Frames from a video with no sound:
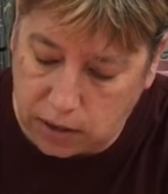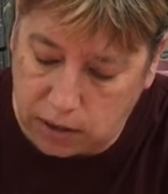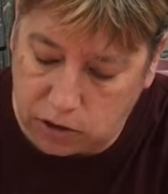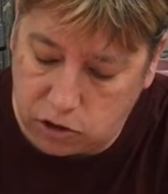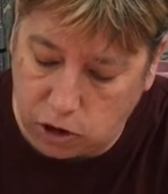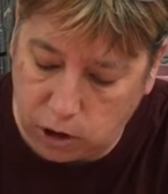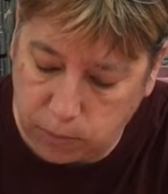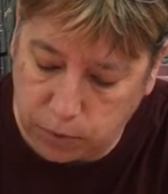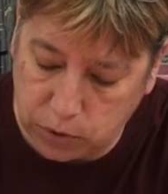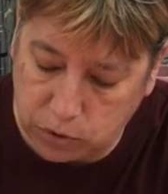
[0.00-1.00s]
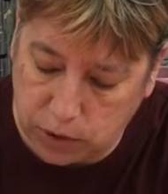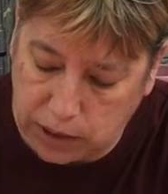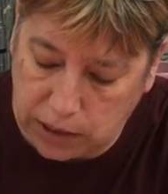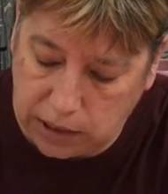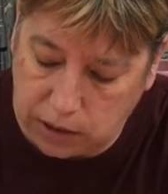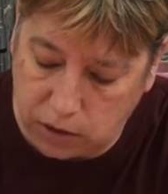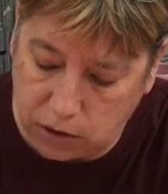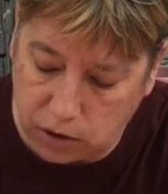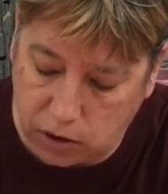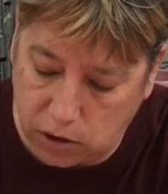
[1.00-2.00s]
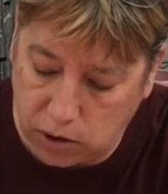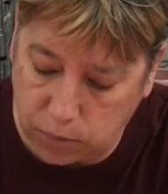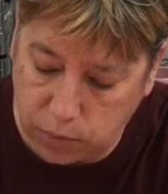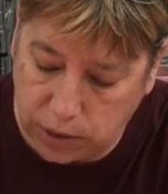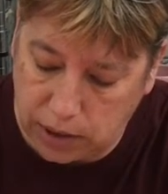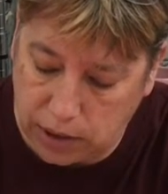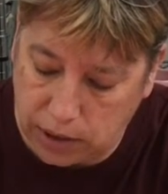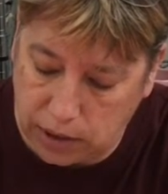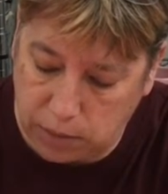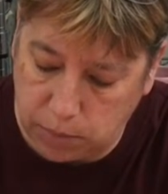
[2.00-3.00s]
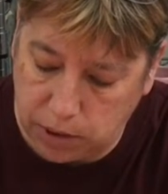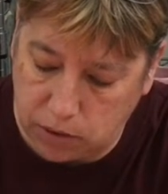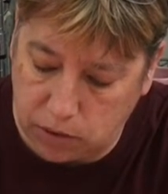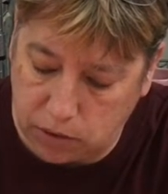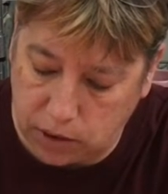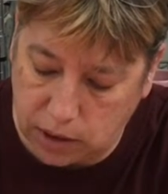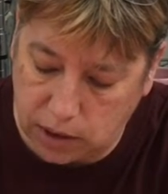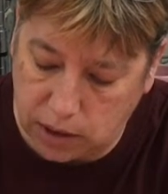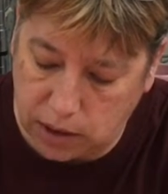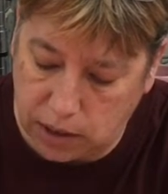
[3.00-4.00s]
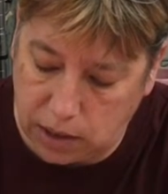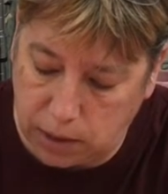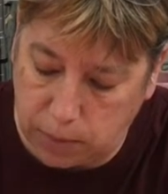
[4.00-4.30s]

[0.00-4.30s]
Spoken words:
the dark blue right here, ombre in the middle, and then